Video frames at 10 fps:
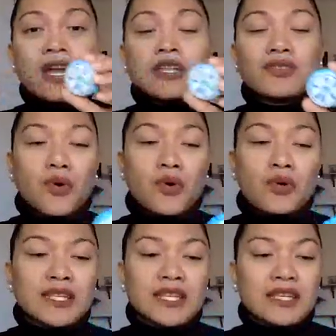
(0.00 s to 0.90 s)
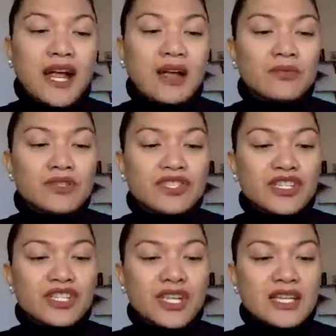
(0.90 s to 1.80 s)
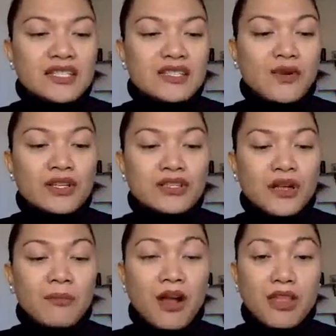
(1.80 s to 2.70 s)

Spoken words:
normally I would suggest, or some